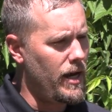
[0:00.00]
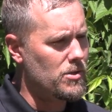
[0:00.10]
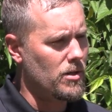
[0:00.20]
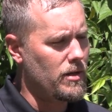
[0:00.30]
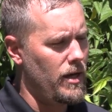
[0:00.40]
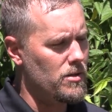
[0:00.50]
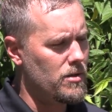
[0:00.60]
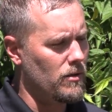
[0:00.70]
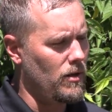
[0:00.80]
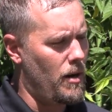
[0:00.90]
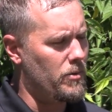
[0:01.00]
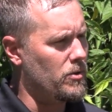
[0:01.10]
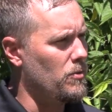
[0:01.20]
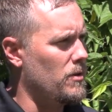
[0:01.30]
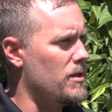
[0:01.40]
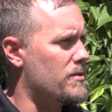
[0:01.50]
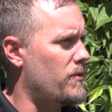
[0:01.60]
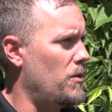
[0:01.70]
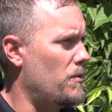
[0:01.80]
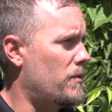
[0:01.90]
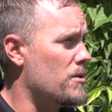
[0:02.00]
educational opportunities for youth.